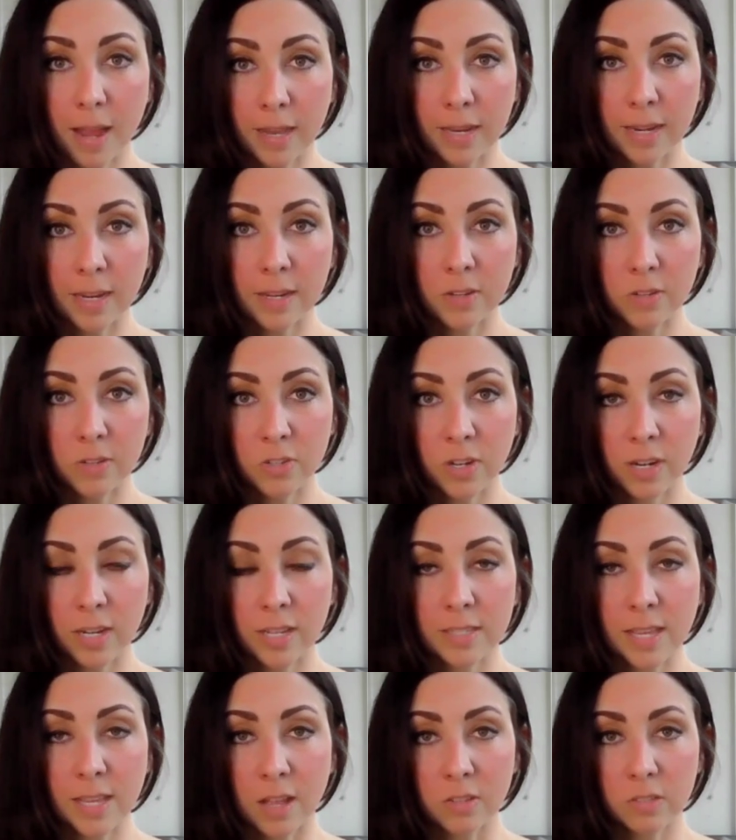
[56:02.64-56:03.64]
not getting
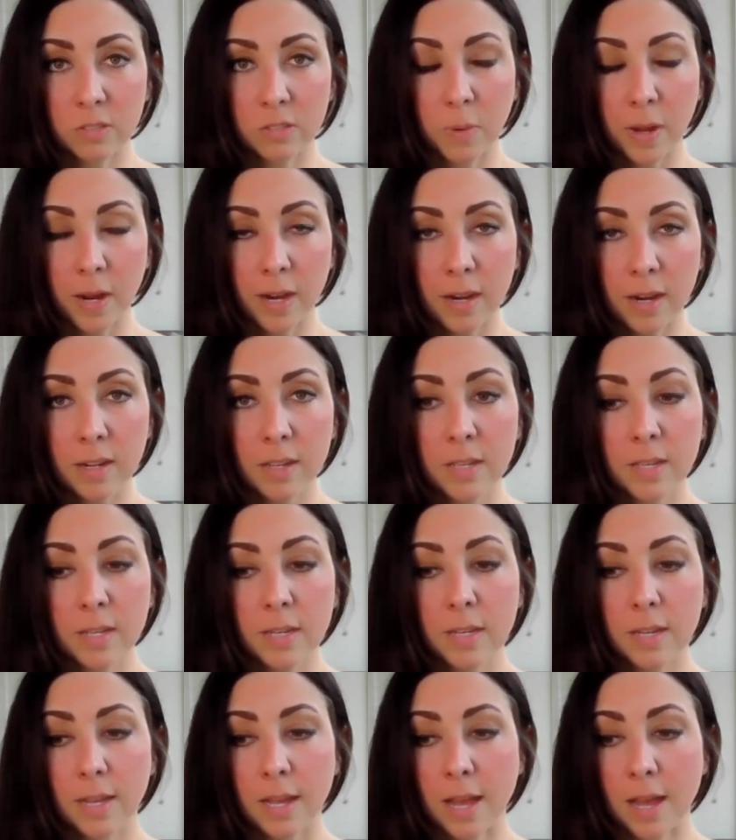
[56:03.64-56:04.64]
nutrients elsewhere.
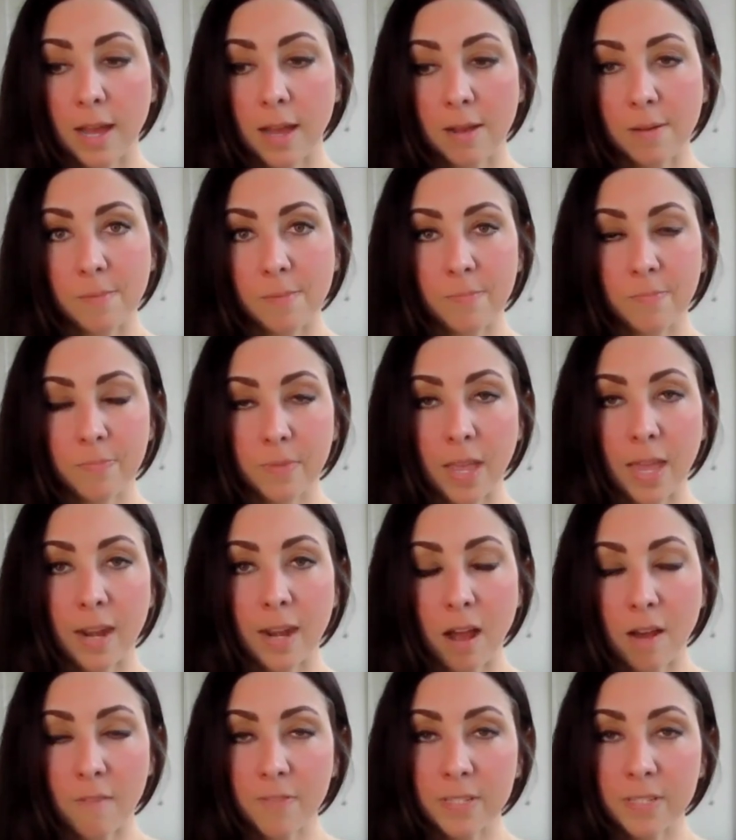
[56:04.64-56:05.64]
And
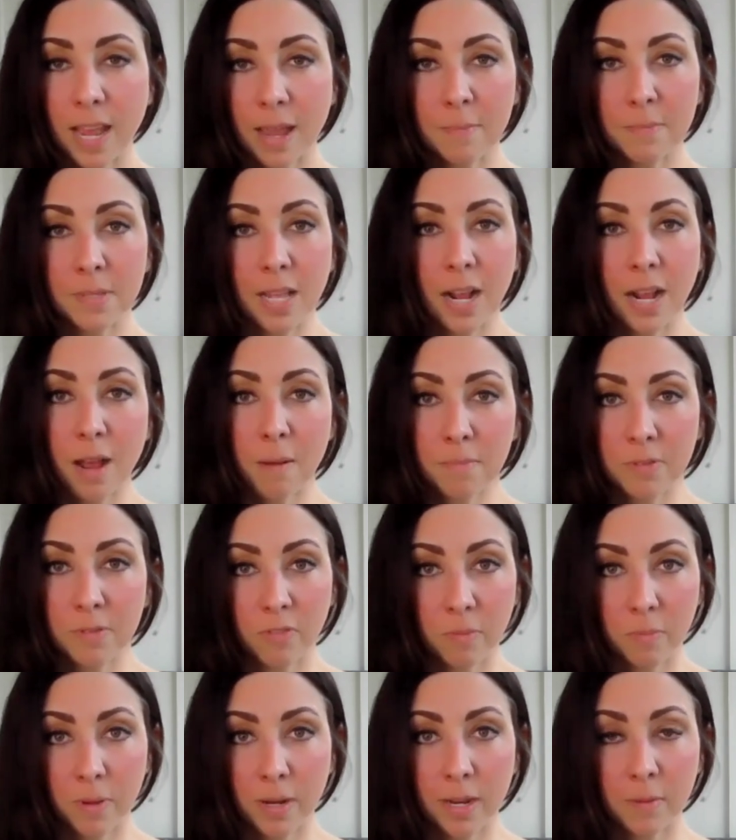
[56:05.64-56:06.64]
oftentimes that comes
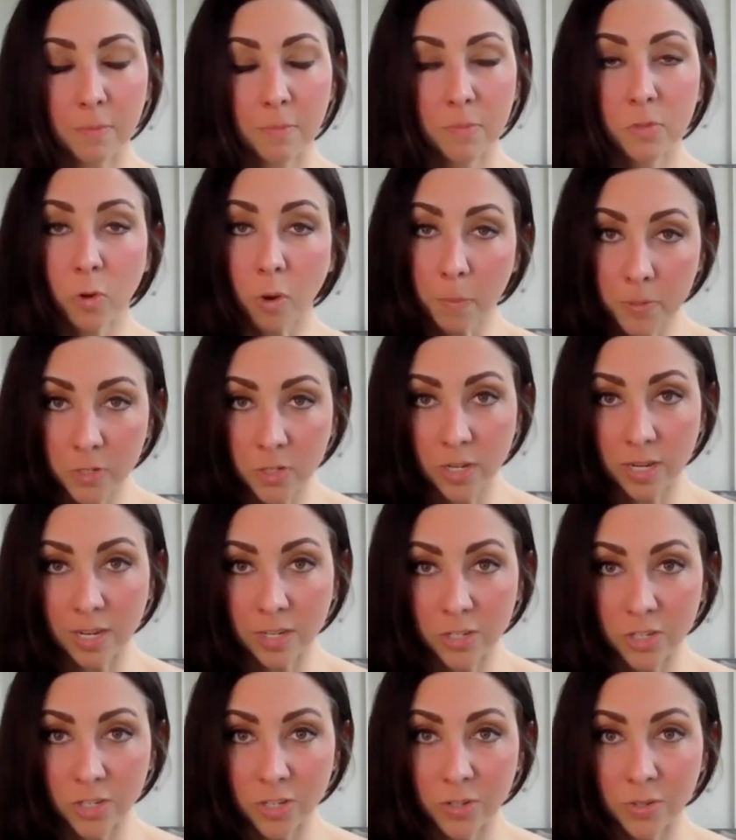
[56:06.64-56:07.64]
from an absorption
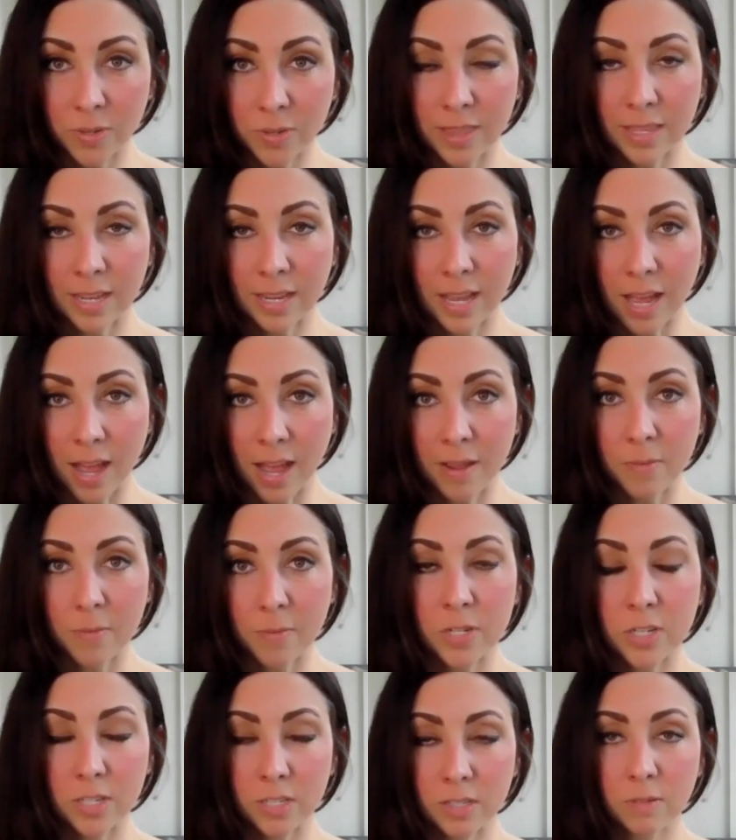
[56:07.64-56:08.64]
issue in the gut,
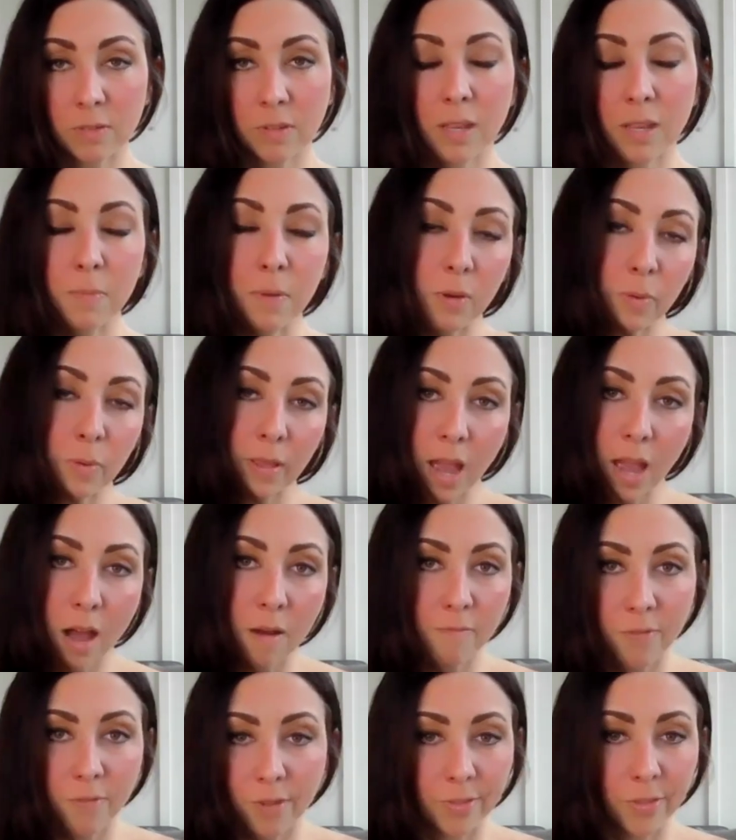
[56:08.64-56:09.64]
which can be really
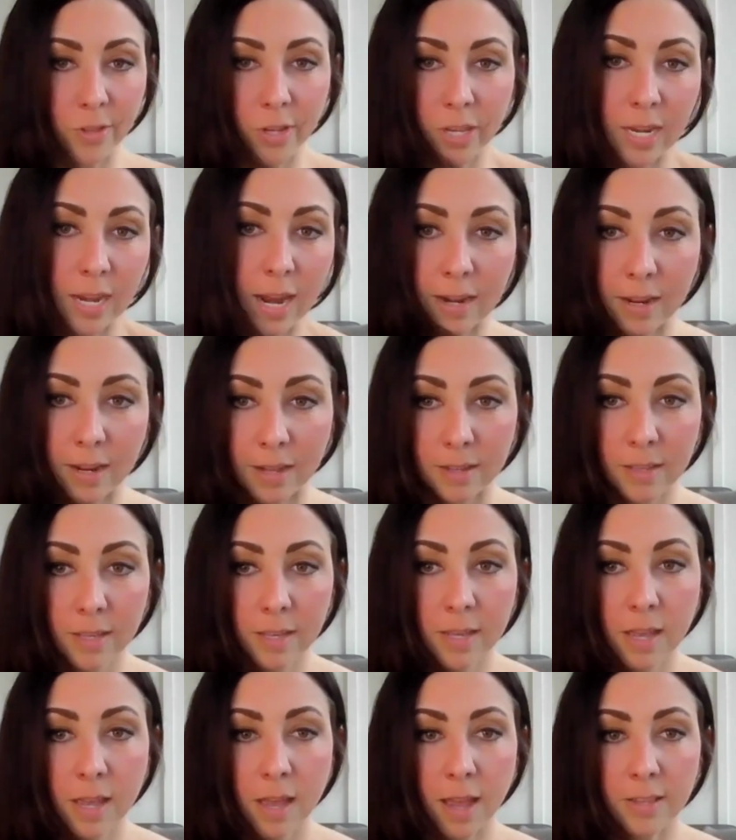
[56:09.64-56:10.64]
helpful in looking at a
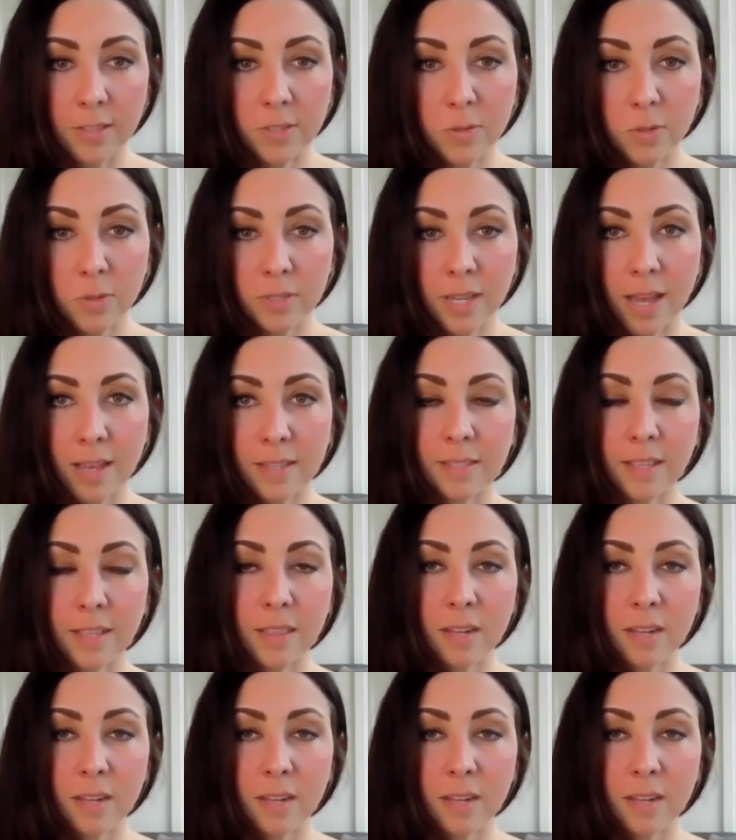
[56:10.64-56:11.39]
stool test.